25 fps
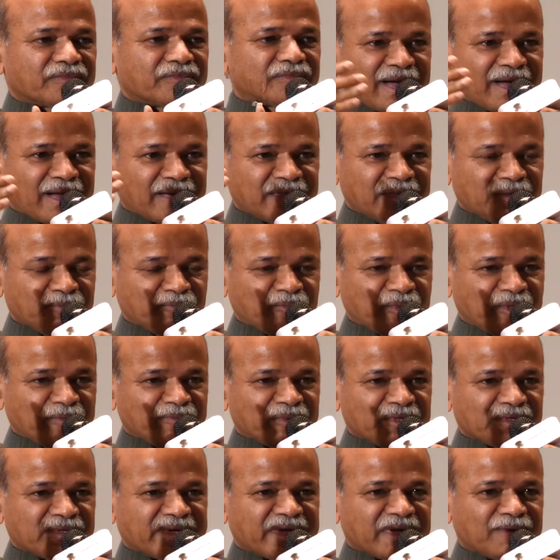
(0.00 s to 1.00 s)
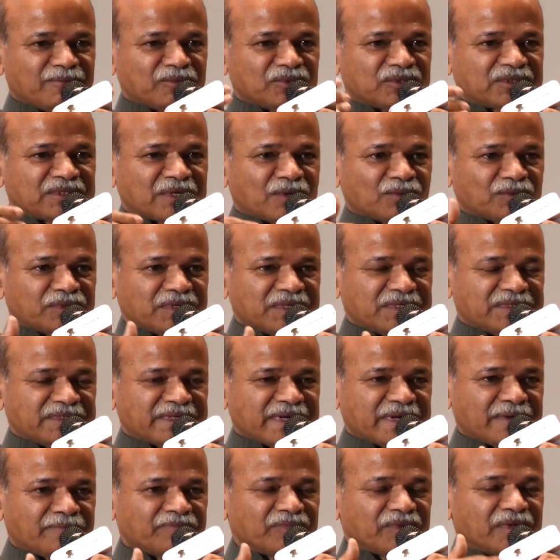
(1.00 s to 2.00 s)
and the people came to South Asia,
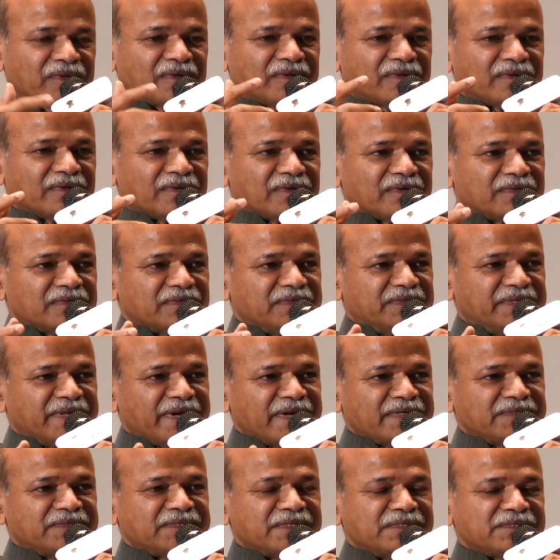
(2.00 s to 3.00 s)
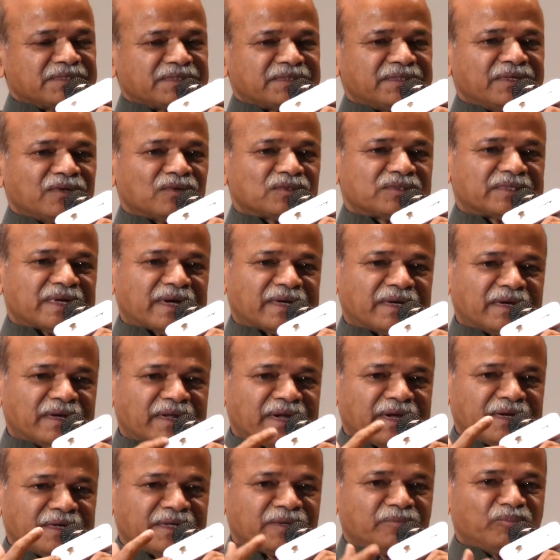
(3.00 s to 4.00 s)
their genes started
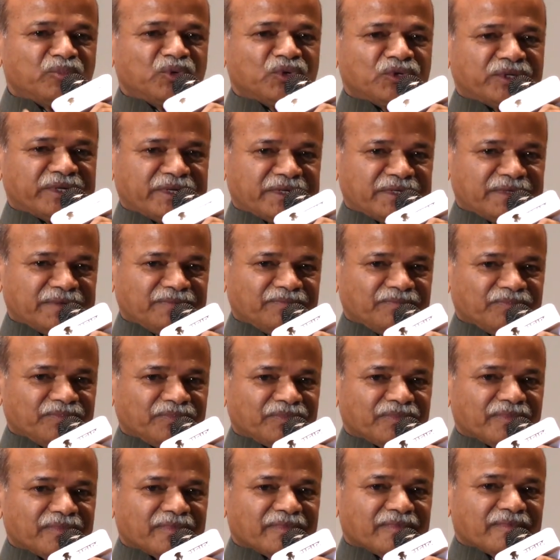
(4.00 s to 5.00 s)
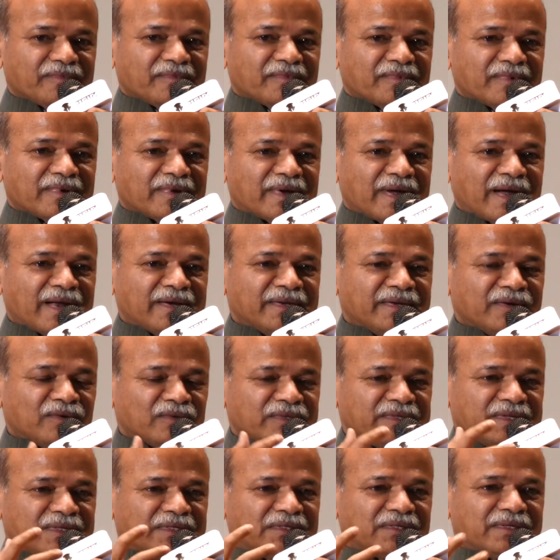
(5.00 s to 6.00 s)
getting mutated, and
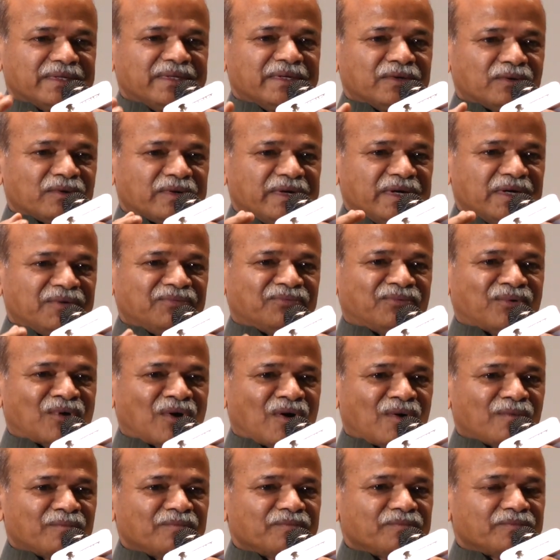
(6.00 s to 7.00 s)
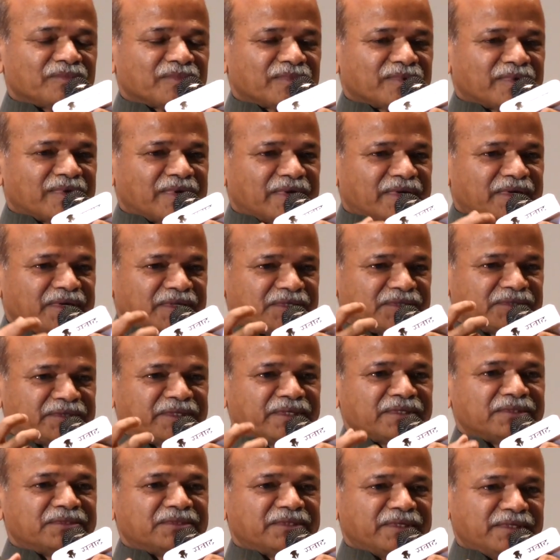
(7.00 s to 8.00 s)
it formed a
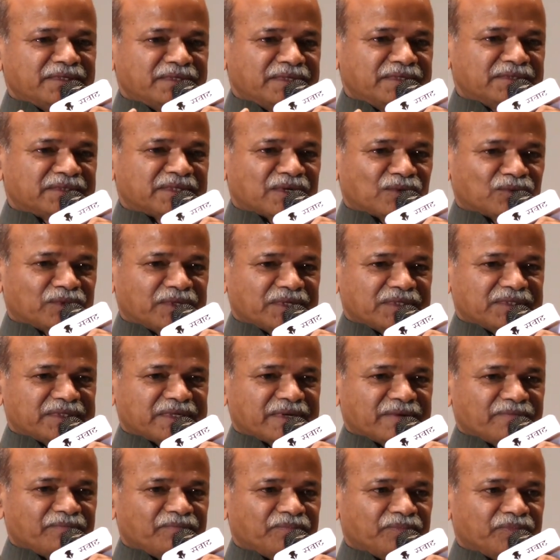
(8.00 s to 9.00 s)
distinct gene in South Asia.